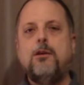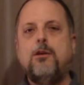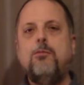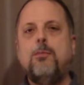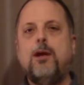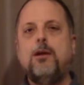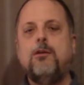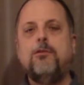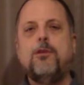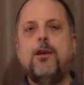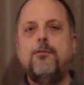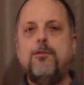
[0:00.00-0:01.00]
cue makers
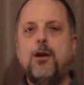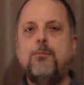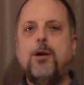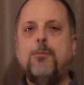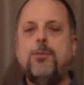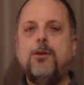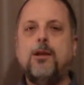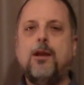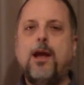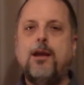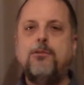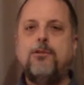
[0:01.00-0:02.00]
that have come up in the
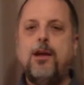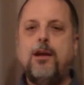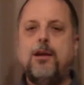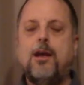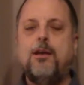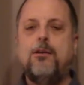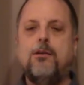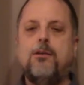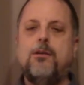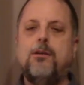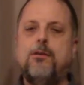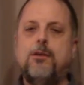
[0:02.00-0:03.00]
last decade or
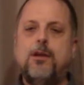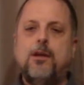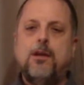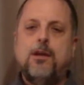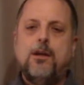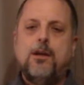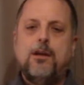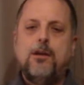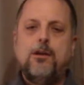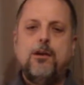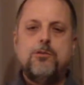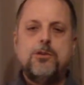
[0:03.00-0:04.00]
two,
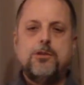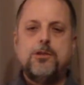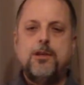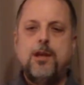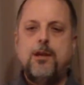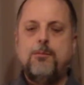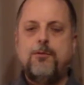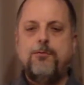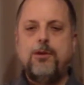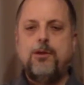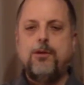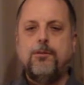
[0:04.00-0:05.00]
you know, just to name a
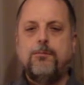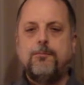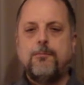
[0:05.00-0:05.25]
few.